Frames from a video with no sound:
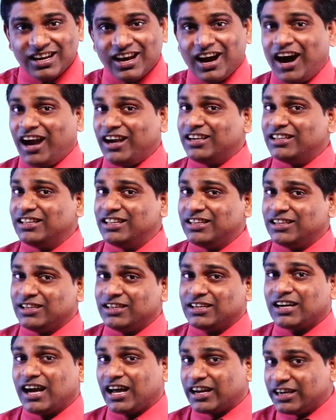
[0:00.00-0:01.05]
Under
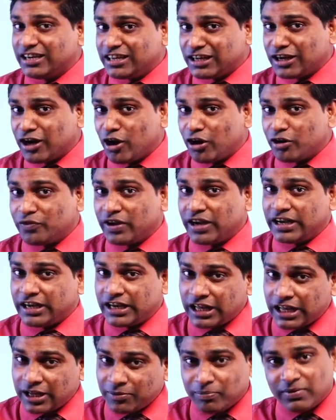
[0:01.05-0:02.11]
the current account, we
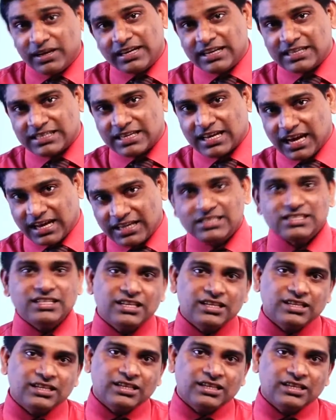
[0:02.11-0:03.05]
deeply discussed